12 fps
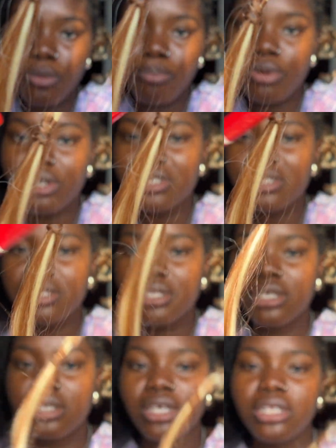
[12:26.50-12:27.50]
burn it
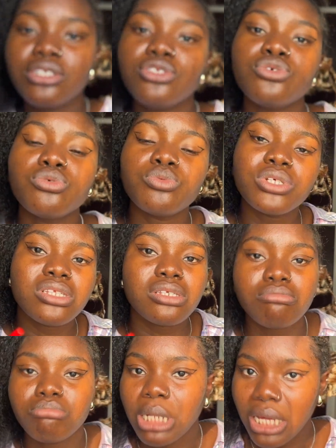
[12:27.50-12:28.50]
a little with
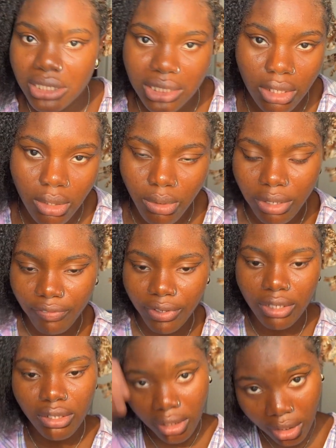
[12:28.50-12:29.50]
lighter or whatever,
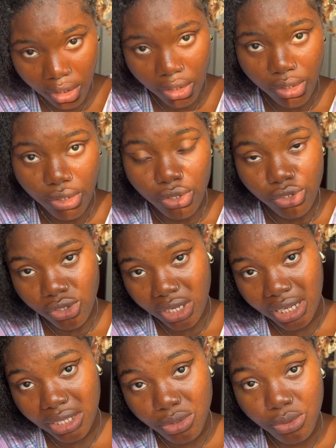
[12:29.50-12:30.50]
so
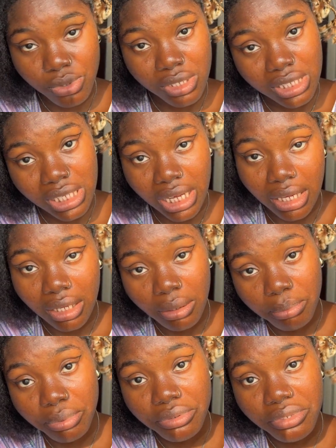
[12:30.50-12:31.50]
that it will stay
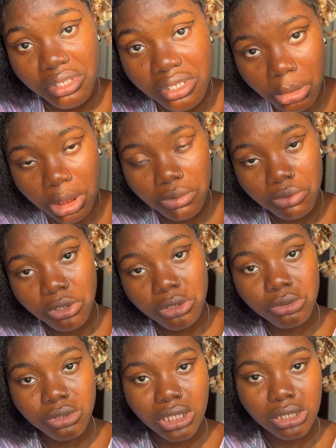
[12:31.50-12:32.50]
put. Because if you don't
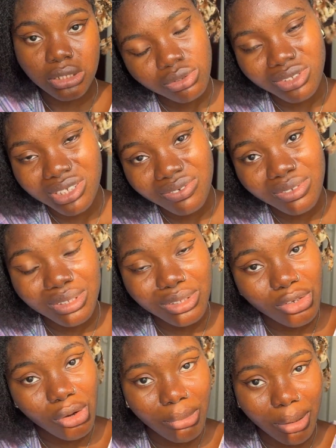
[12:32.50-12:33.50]
do that, it will definitely
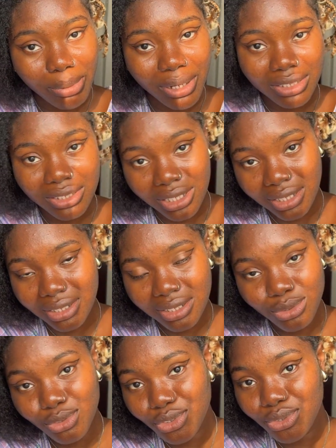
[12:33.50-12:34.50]
come apart. Like, there's
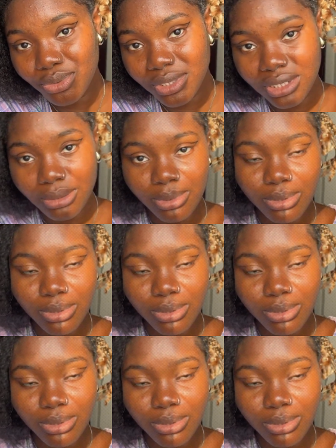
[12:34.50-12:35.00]
no two ways about